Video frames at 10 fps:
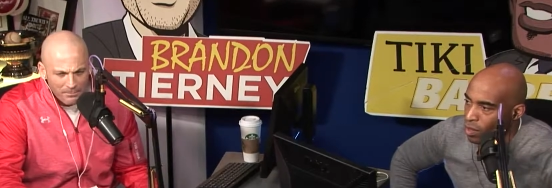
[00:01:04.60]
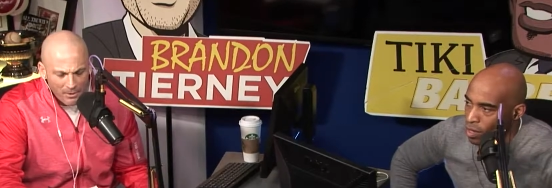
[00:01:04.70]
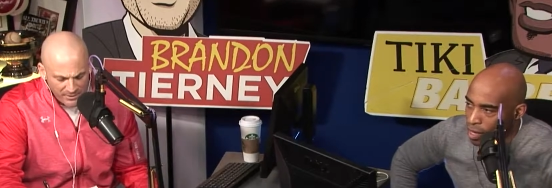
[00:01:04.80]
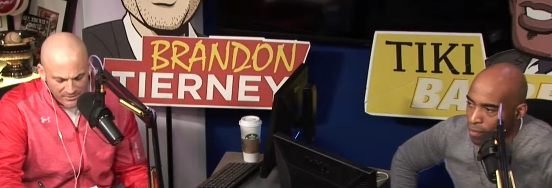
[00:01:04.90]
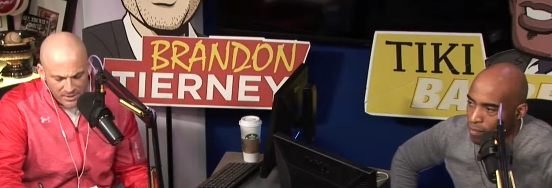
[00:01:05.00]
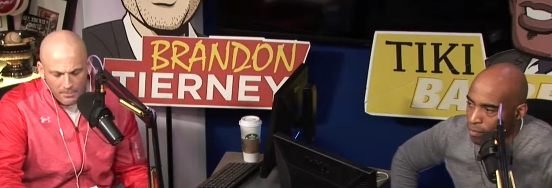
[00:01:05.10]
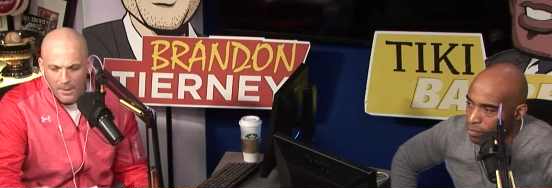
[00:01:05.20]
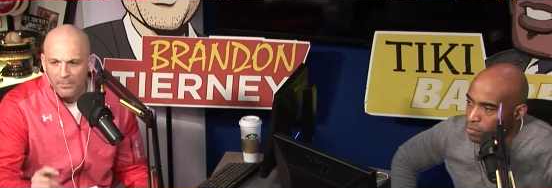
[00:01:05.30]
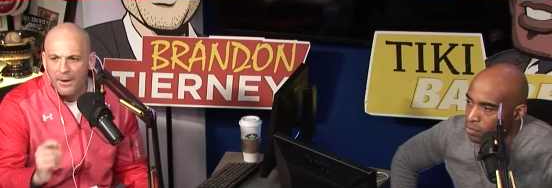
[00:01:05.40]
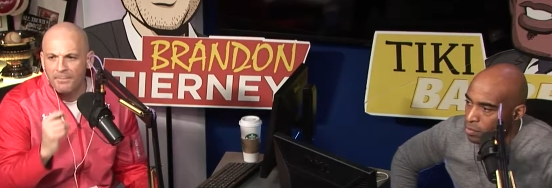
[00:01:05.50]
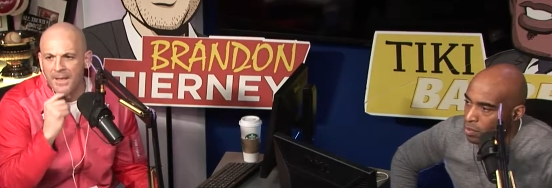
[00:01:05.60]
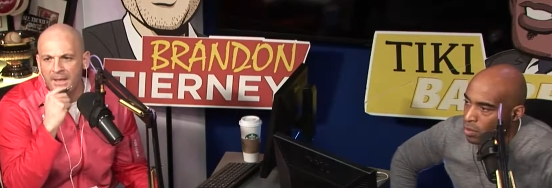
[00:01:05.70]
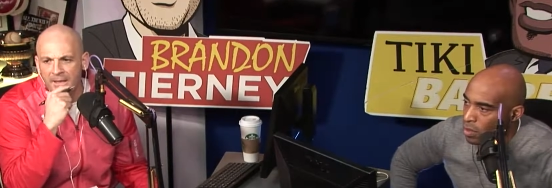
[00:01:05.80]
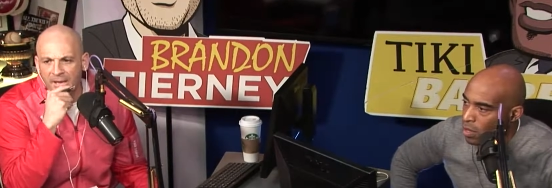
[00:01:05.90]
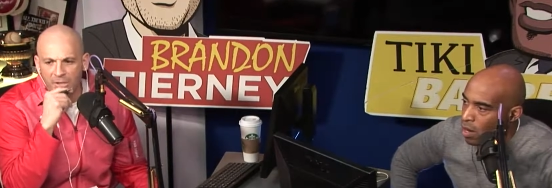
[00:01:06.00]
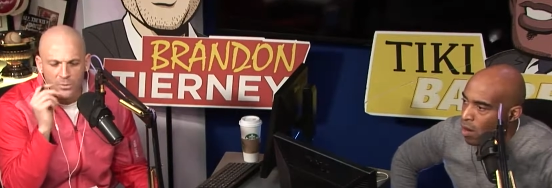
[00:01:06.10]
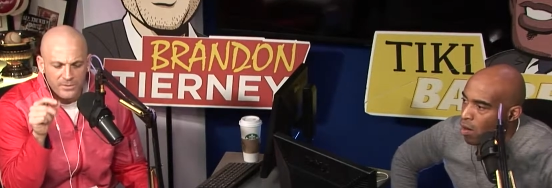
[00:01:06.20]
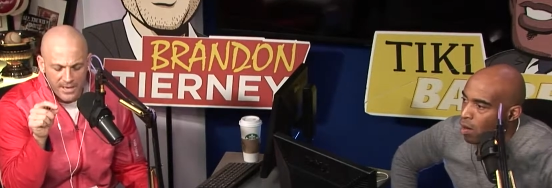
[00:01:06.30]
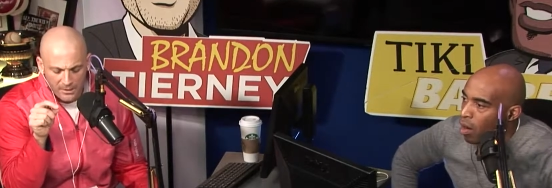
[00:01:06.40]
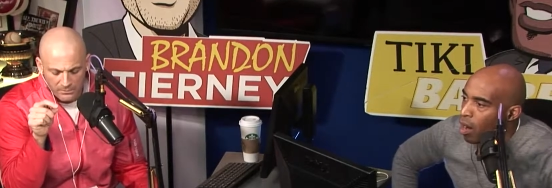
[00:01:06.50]
Speaker 1: Okay, yeah. StubHub, right? Yeah. Can you
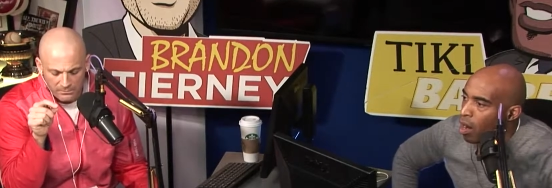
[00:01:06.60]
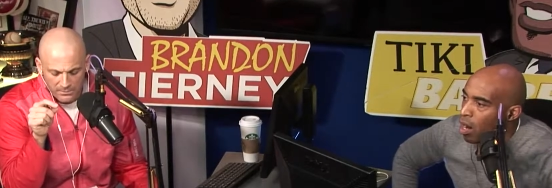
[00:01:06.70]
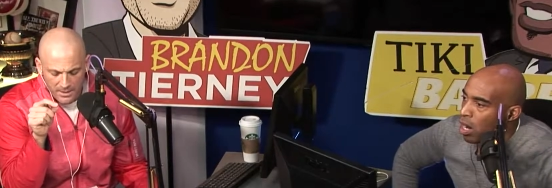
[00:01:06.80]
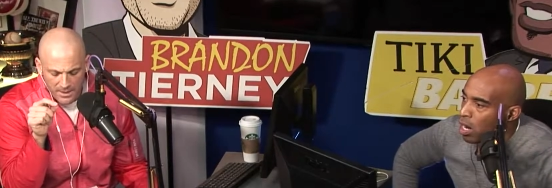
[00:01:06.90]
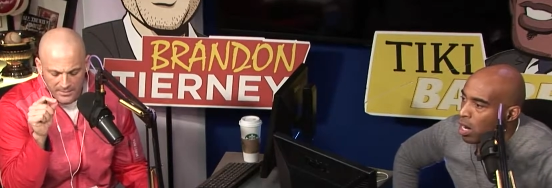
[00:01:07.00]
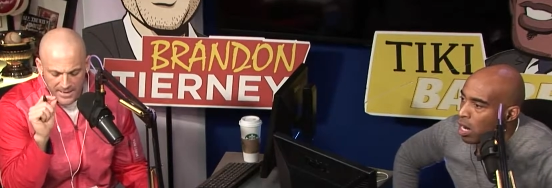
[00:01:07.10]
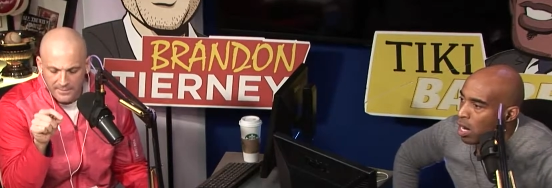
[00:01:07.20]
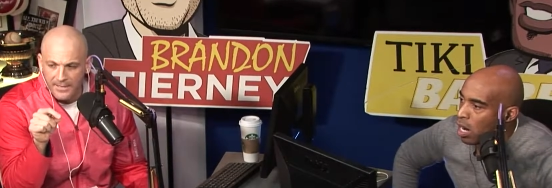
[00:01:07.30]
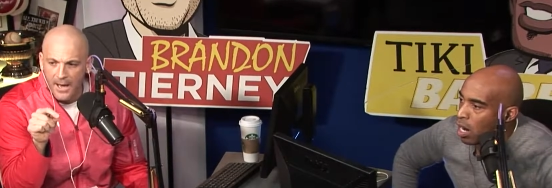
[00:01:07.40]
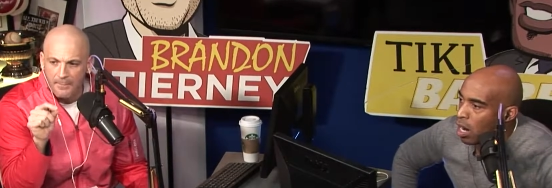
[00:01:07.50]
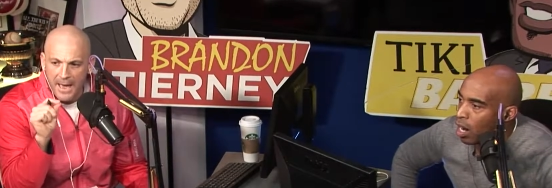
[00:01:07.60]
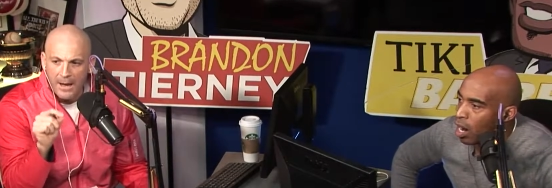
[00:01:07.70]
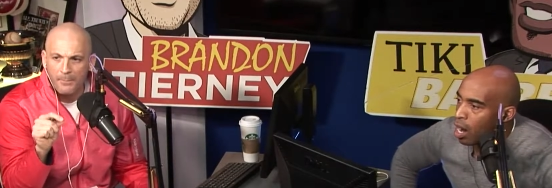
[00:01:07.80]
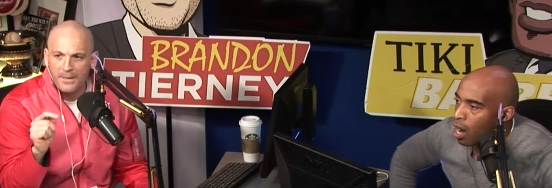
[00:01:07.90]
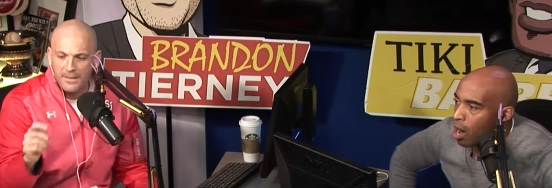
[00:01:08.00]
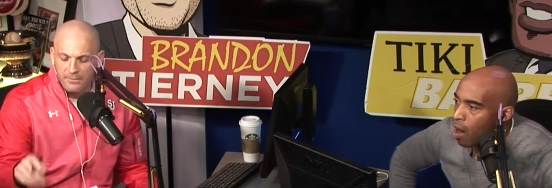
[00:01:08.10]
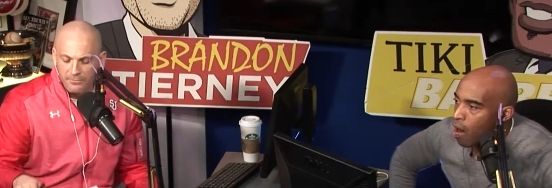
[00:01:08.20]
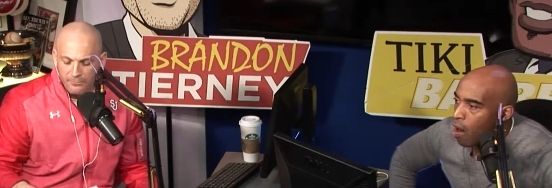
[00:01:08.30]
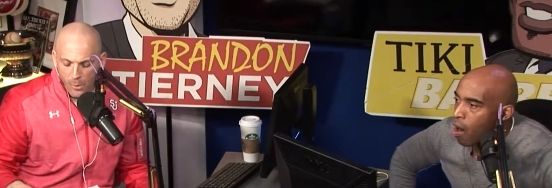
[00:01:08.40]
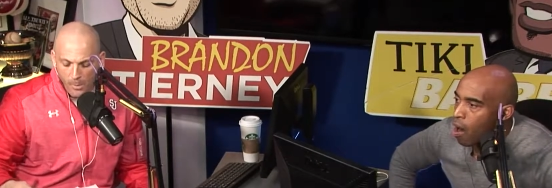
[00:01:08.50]
tell uh, yet, Tom, how many
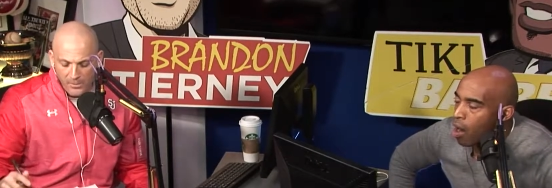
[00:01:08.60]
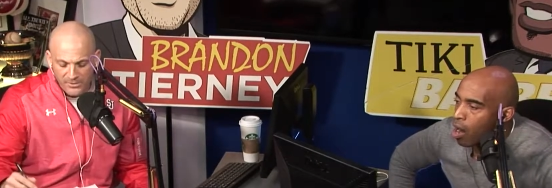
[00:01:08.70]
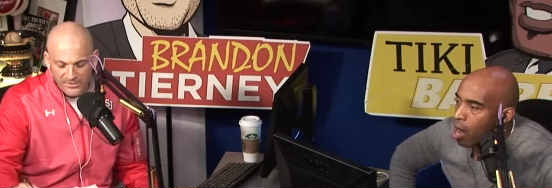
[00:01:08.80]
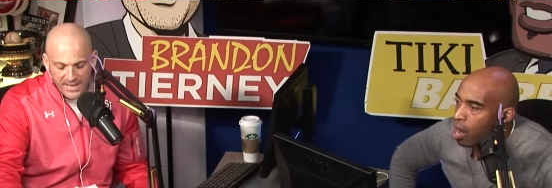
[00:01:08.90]
former San